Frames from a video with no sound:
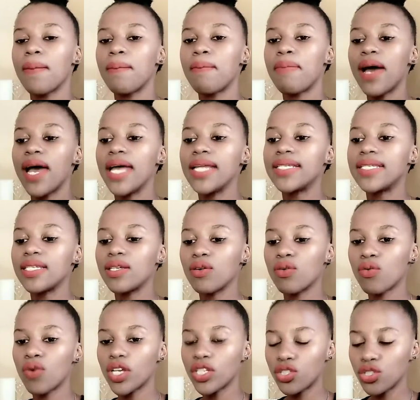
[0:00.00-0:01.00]
But
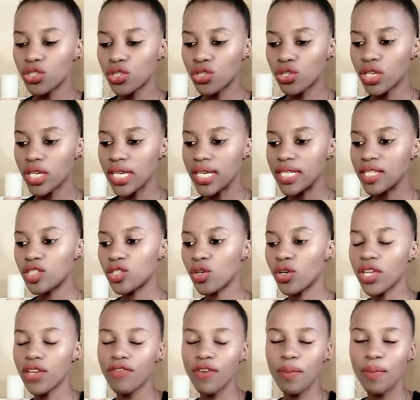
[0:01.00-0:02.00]
what you do is, so
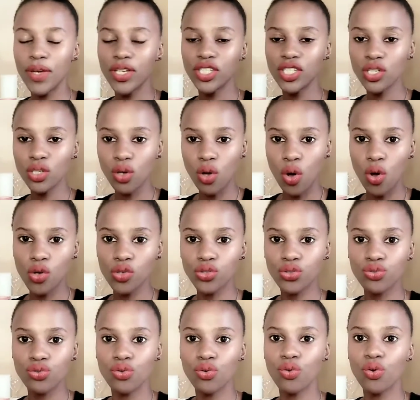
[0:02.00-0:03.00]
if a person
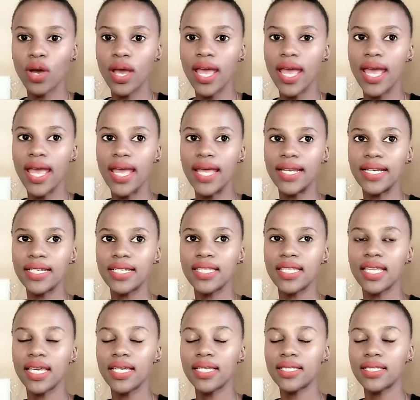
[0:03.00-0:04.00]
calls you and
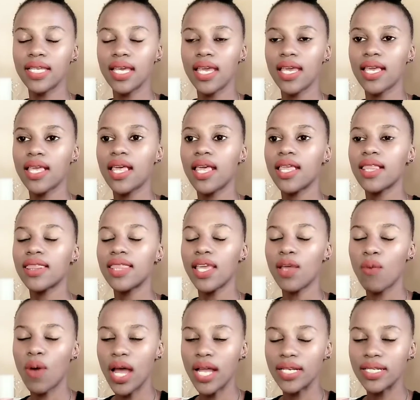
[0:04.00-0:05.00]
they say they
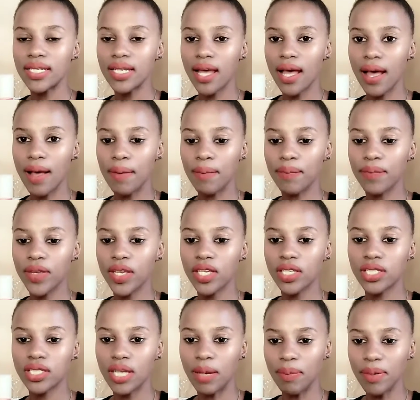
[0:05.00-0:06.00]
want
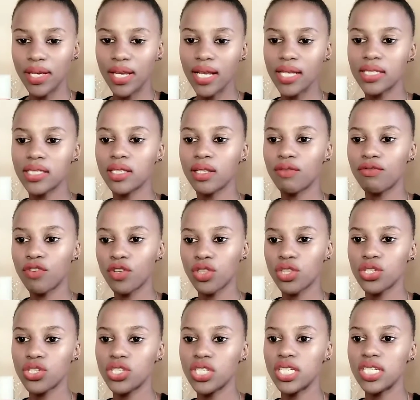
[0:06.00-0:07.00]
a jumping castle for
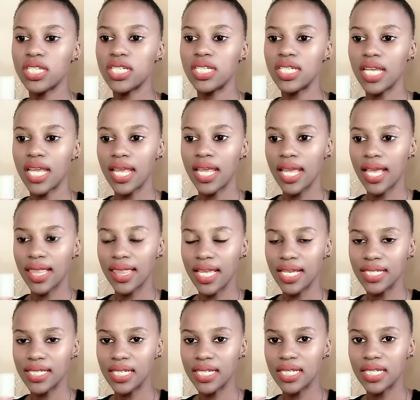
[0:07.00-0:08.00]
this certain day and
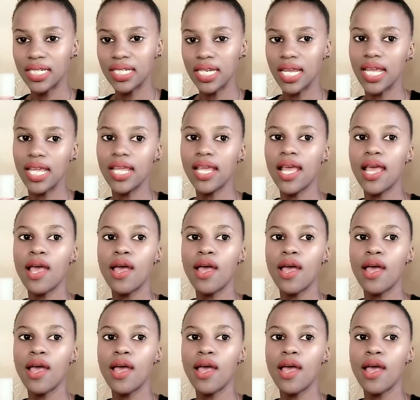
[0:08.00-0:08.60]
that certain day,